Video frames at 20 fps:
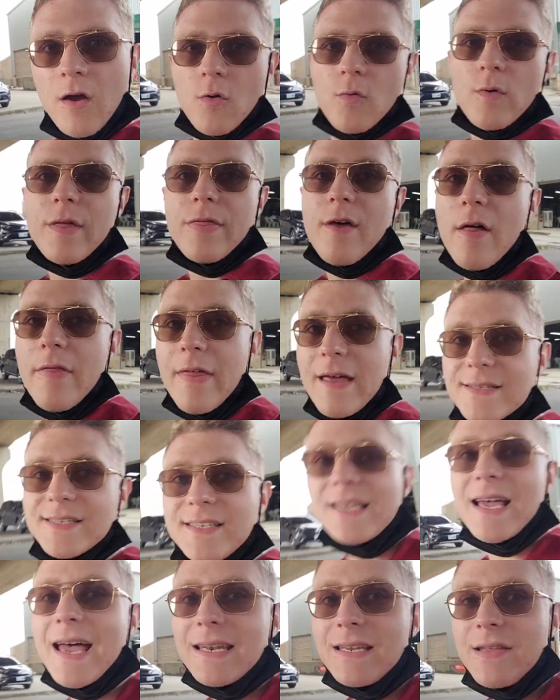With all that
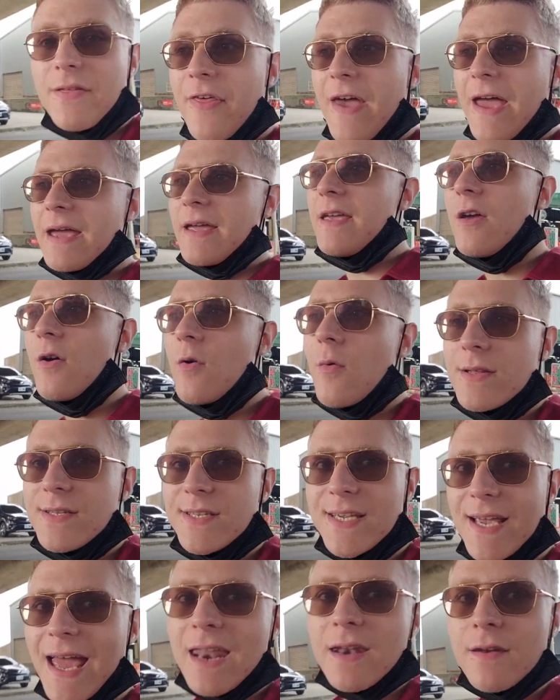said, thank you
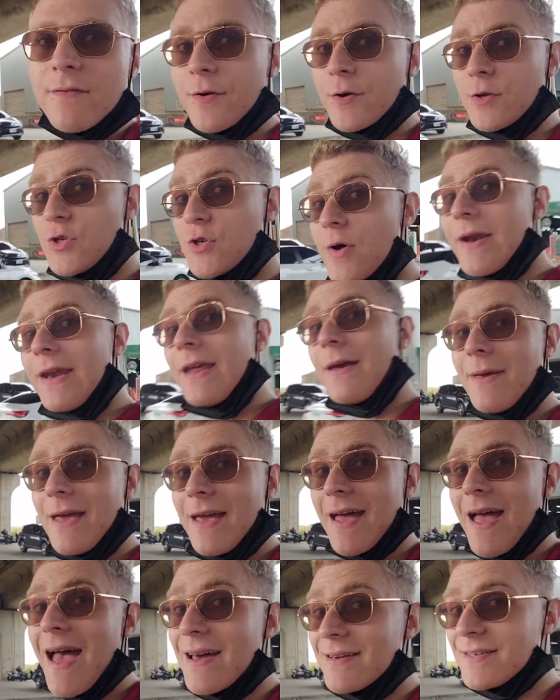once again for joining me
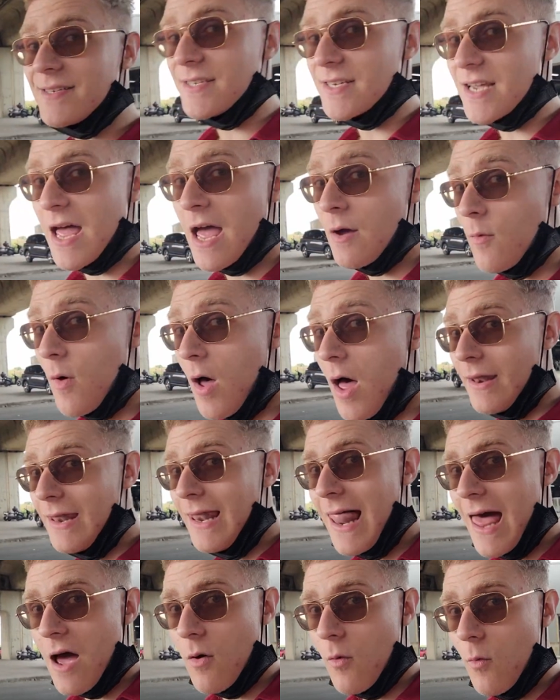at Taiwan
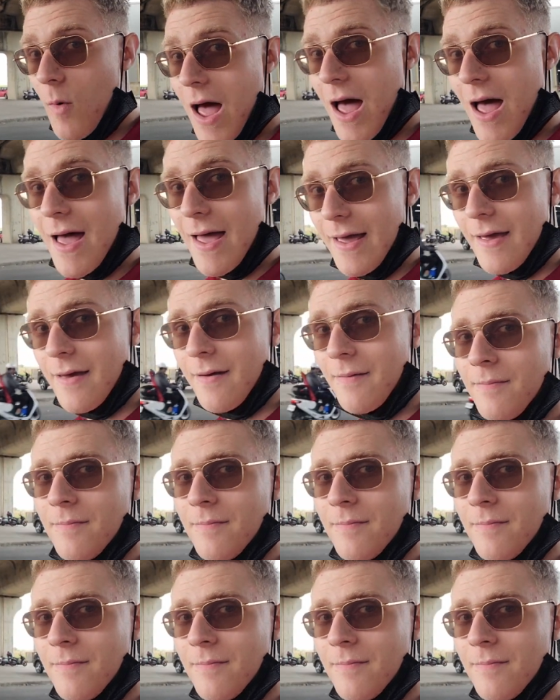Lao Wai.